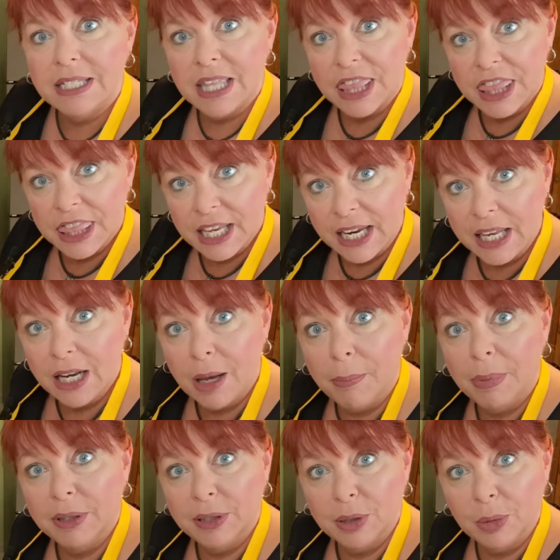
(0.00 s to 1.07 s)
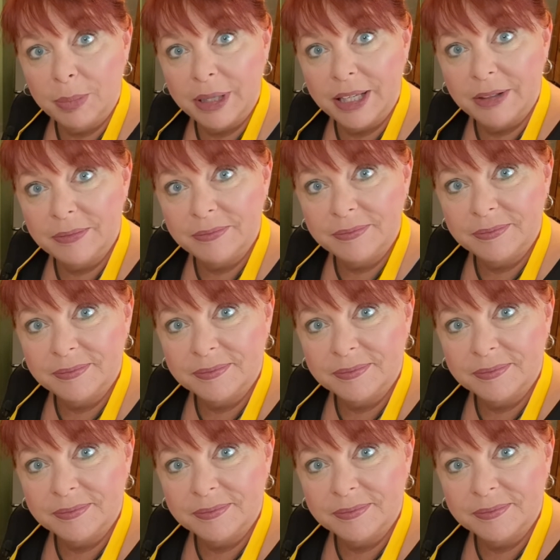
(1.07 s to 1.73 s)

to thicken up a little bit.